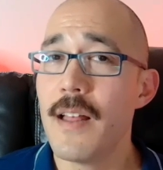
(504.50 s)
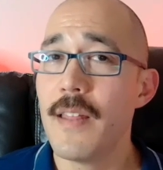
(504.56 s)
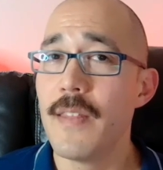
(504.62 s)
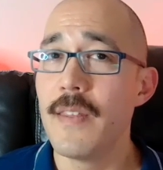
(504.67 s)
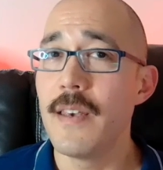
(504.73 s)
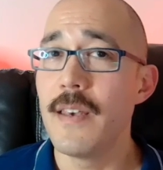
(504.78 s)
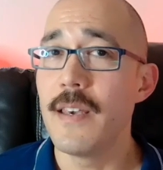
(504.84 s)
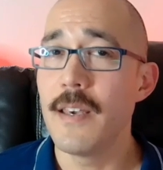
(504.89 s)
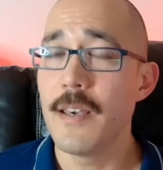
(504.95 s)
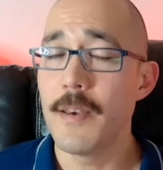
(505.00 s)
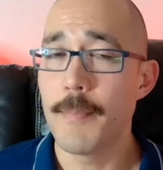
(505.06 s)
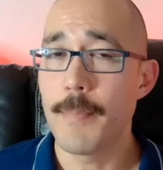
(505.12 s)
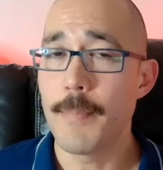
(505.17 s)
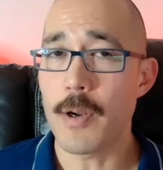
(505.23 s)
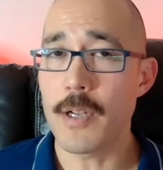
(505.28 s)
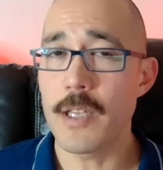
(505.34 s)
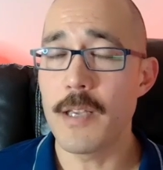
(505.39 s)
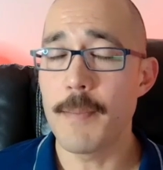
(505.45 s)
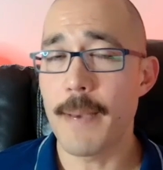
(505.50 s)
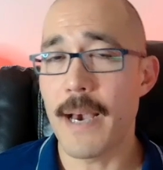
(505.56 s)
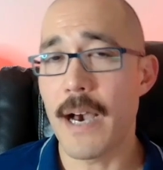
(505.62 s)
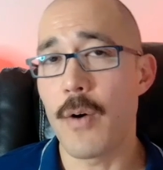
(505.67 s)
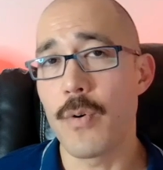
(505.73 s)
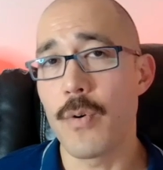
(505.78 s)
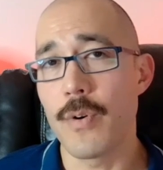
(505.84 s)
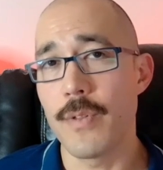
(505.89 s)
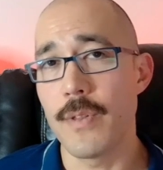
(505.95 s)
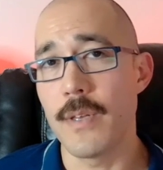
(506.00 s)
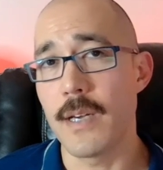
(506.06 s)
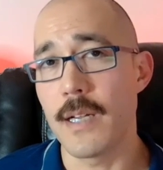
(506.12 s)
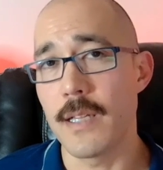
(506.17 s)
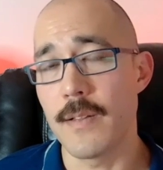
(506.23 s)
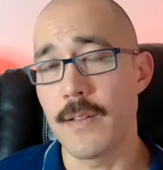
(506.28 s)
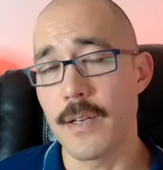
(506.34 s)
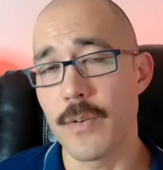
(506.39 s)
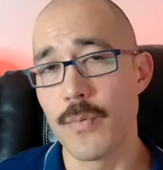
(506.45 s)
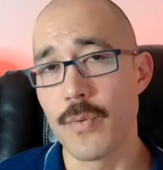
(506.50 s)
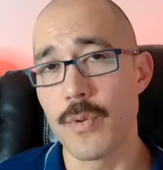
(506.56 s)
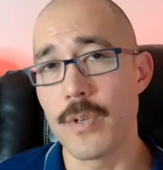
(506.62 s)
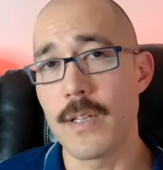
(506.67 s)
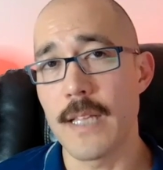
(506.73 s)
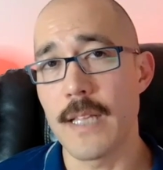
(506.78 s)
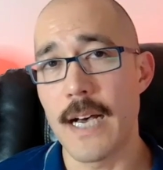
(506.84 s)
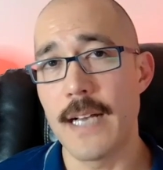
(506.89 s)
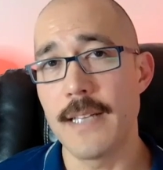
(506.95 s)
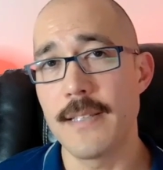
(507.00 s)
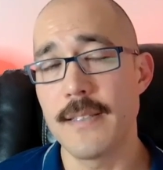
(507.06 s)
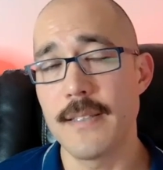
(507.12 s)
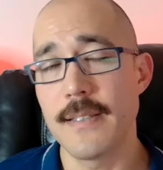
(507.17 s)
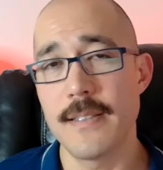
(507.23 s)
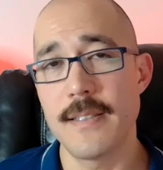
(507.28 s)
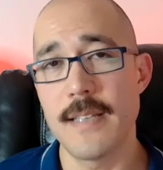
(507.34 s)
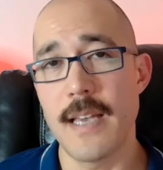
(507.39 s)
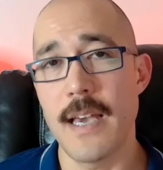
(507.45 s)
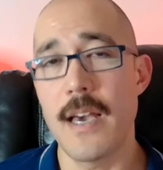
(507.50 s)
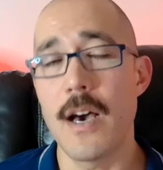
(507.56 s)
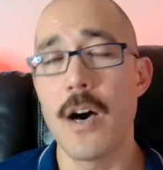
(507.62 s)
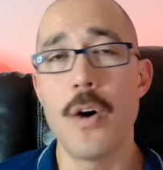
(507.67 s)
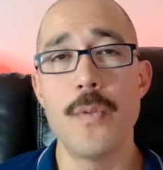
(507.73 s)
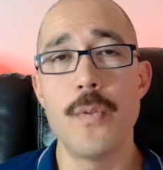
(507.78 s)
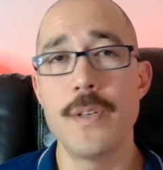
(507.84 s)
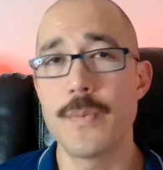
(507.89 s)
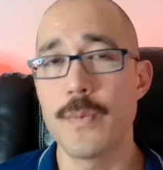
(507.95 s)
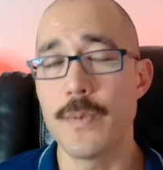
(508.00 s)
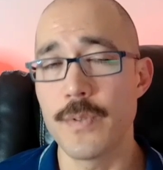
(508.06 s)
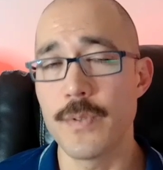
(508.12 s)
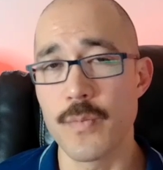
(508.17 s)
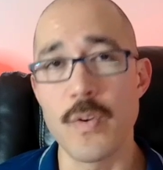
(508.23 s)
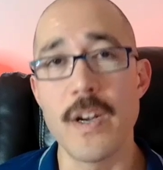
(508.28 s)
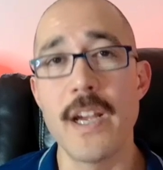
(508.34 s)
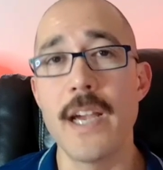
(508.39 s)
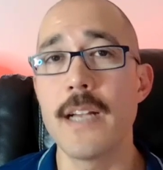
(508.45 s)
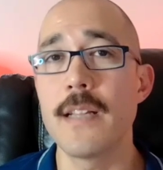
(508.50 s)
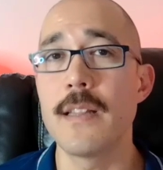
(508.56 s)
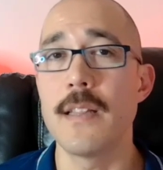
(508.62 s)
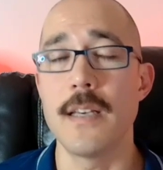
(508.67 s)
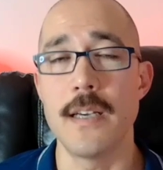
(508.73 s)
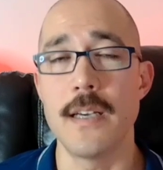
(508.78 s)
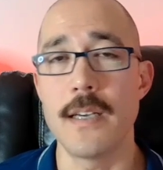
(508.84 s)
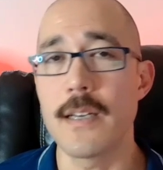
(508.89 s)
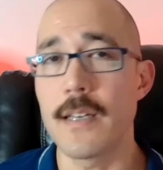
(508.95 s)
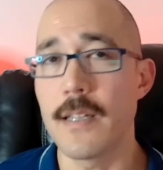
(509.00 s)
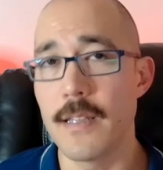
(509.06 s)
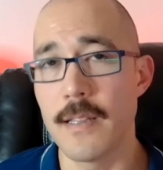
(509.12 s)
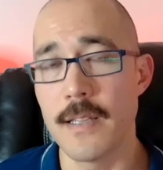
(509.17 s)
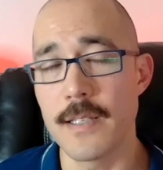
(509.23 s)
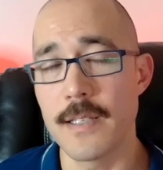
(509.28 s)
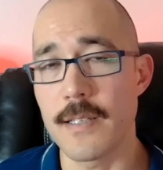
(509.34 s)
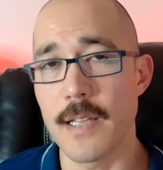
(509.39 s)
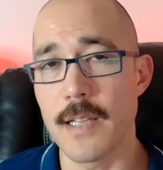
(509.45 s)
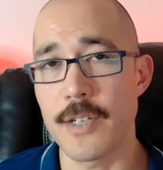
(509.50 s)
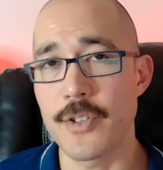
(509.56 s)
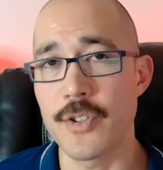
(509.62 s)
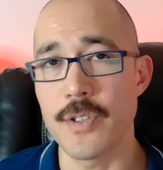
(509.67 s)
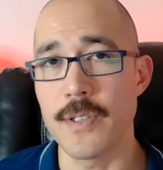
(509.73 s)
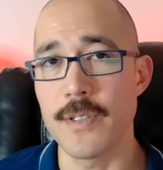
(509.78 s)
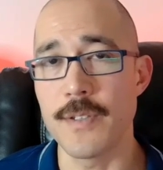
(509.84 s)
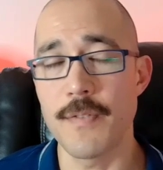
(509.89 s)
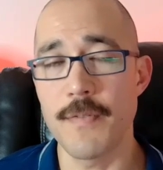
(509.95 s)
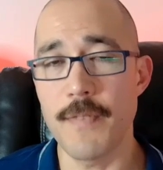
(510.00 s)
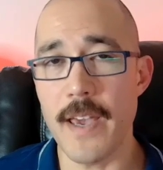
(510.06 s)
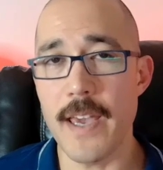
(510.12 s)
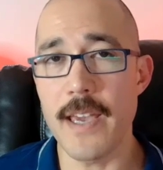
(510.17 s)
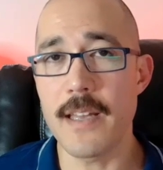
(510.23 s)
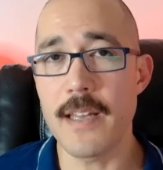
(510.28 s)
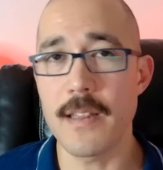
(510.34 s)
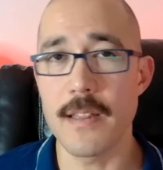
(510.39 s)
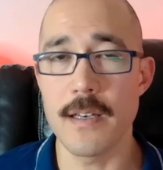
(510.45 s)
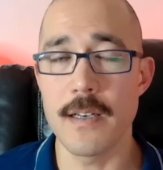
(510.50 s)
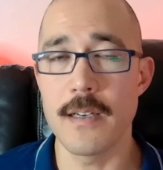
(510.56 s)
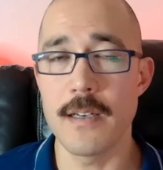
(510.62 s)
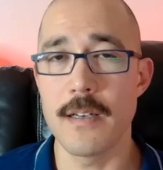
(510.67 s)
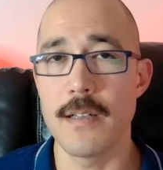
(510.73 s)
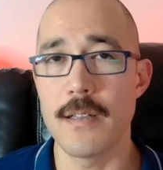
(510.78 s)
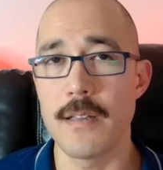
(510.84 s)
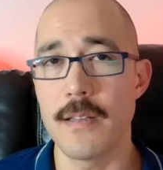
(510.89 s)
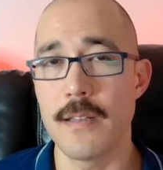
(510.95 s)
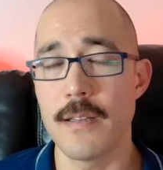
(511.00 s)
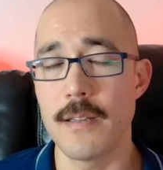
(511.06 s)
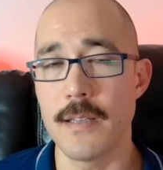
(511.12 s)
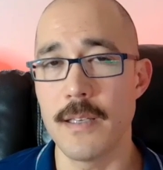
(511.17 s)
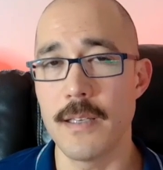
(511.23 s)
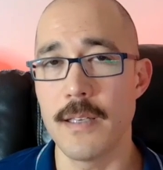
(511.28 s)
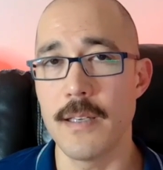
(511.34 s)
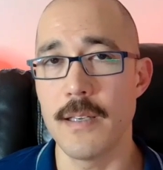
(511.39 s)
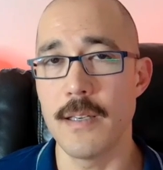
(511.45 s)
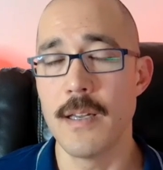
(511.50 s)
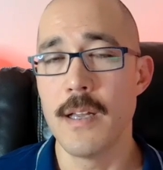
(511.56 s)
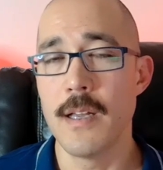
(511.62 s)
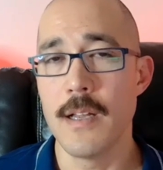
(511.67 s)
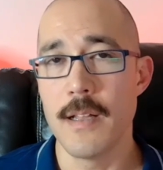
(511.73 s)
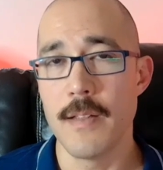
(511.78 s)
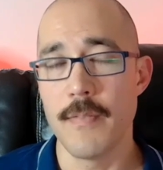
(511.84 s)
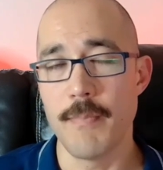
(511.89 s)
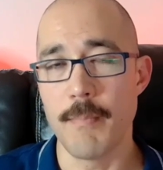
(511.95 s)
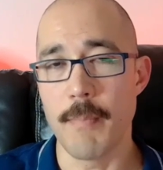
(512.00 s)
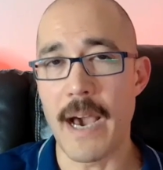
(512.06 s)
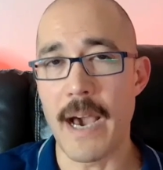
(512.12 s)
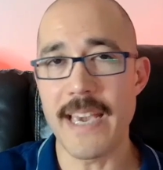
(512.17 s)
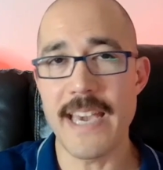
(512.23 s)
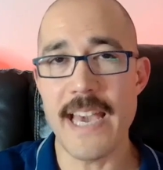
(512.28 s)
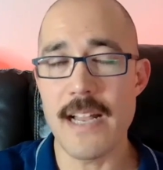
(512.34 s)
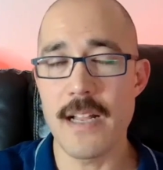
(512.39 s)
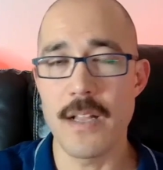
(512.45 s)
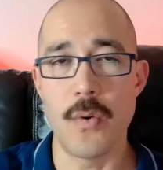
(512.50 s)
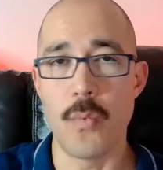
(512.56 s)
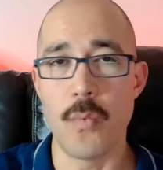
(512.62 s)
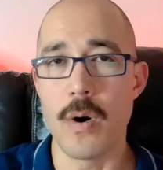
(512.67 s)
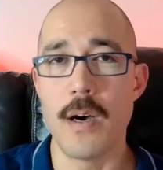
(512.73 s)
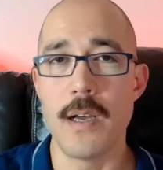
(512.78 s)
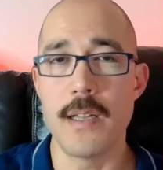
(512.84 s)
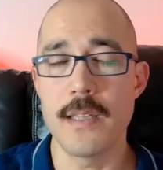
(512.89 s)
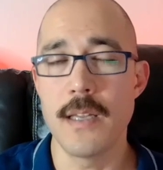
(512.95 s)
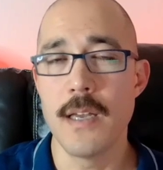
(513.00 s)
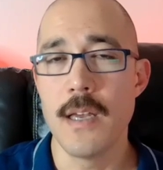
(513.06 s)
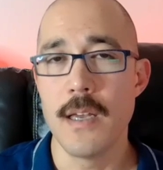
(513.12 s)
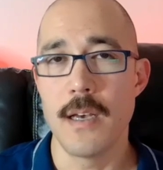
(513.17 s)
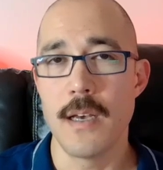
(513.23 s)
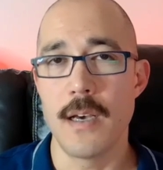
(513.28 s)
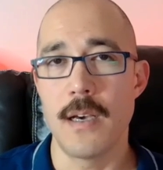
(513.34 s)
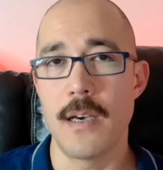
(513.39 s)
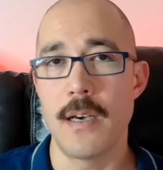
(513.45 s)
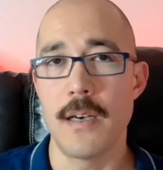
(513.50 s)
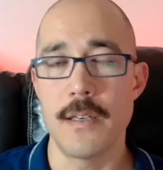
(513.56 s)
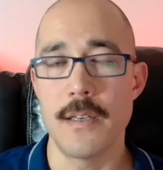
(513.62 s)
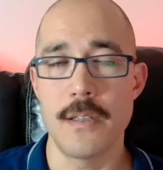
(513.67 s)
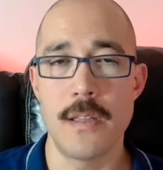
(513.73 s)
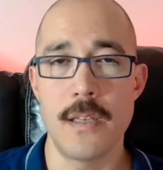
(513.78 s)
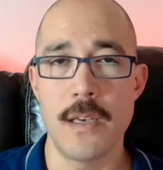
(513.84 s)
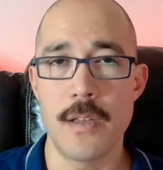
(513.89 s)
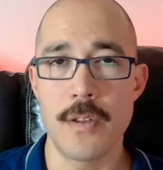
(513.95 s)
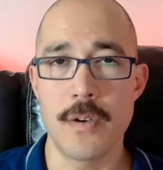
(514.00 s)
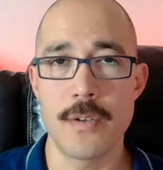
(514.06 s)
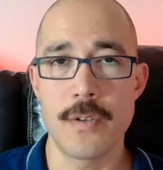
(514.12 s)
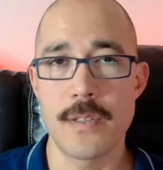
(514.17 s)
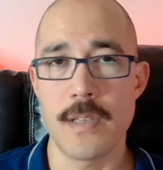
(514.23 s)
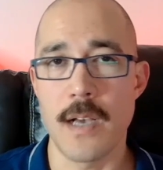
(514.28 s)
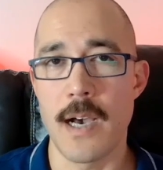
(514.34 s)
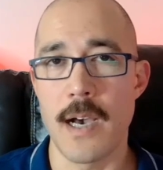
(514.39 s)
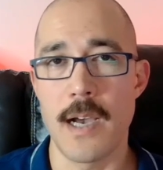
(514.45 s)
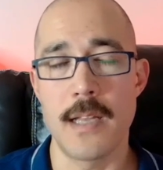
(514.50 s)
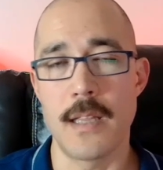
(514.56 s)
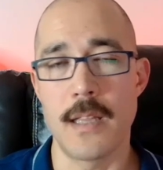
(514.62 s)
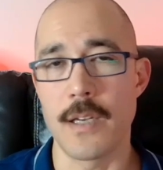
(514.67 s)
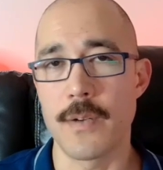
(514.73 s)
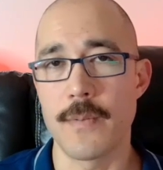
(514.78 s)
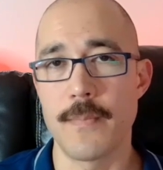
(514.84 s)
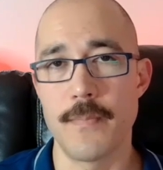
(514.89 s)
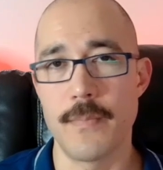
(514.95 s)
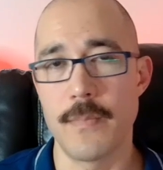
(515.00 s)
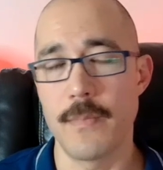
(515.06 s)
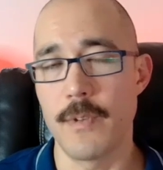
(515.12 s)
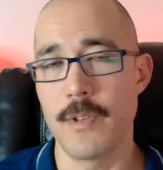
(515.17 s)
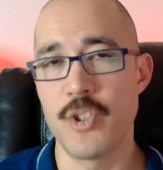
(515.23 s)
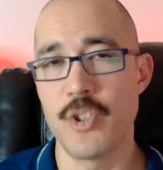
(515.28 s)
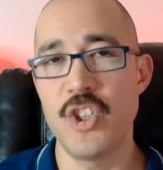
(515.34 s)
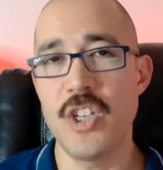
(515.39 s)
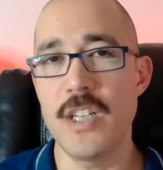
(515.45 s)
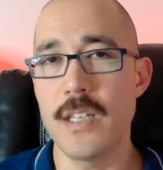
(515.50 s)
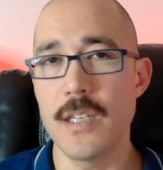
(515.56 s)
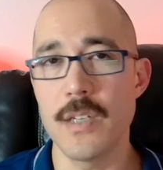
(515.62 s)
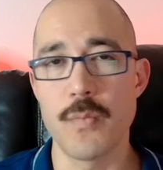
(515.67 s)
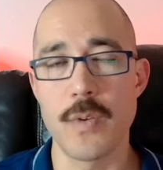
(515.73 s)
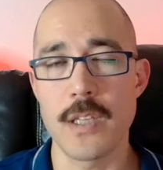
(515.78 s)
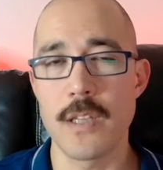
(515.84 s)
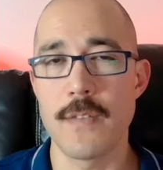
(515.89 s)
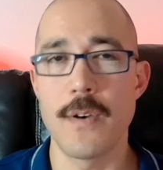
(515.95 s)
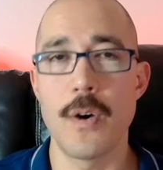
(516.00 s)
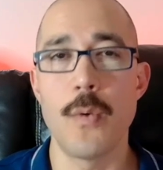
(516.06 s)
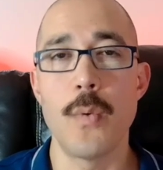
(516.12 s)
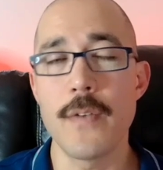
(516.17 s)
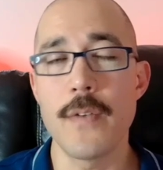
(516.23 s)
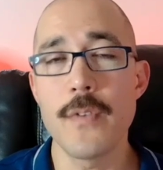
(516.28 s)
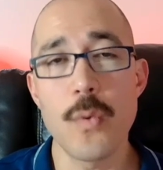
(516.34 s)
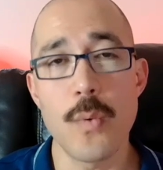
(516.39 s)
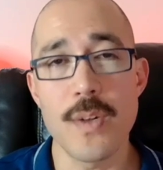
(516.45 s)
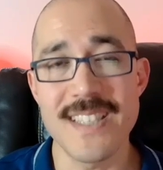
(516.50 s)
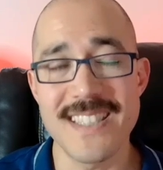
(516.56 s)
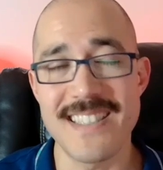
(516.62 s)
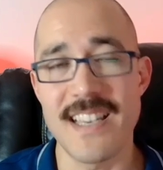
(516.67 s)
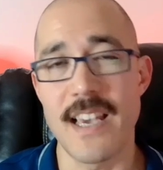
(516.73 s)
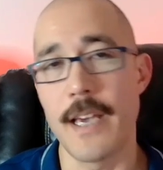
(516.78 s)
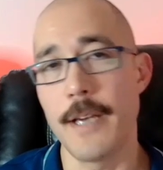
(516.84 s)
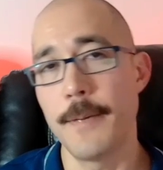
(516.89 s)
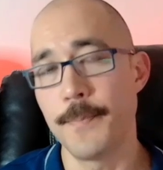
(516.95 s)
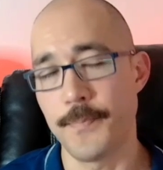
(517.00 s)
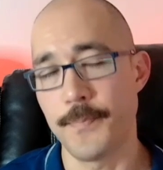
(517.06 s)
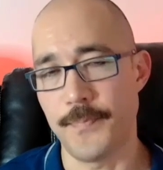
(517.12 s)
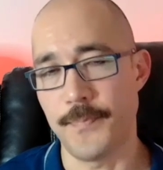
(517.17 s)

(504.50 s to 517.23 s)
The party in power, the kind of like ruling class, say, "Oh, this was rigged. Like this election is fake. The my candidate won. The other side like cheated, rigged the vote. Whatever you want to say,"